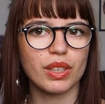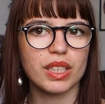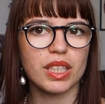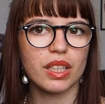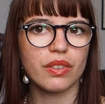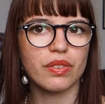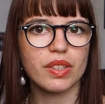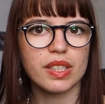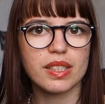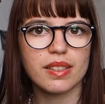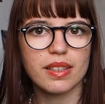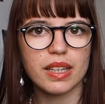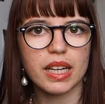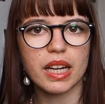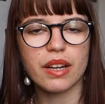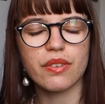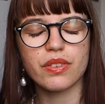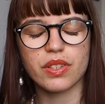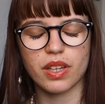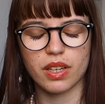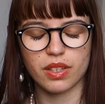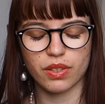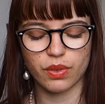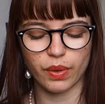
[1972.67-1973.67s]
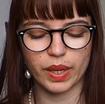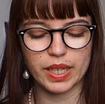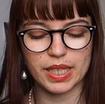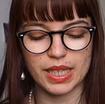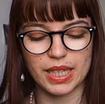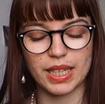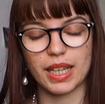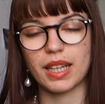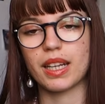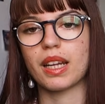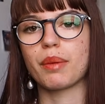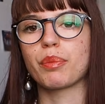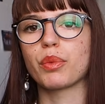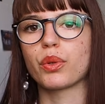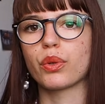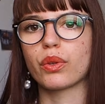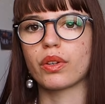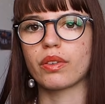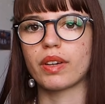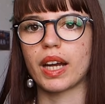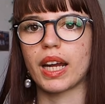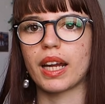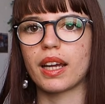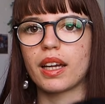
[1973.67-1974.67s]
of the sleeves, and so I did end up
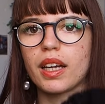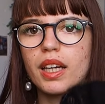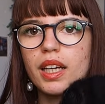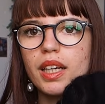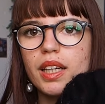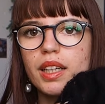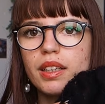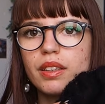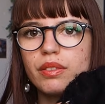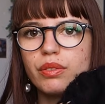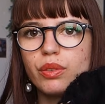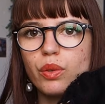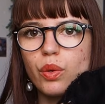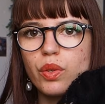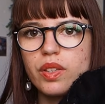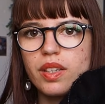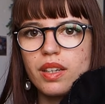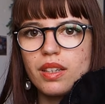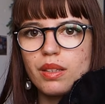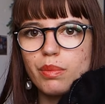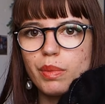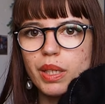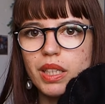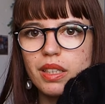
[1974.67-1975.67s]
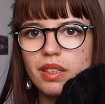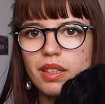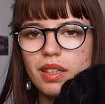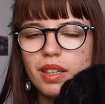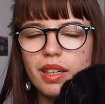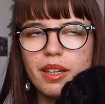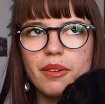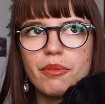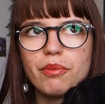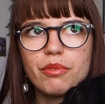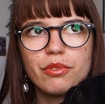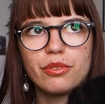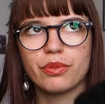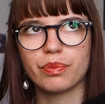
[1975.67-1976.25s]
ordering 40cm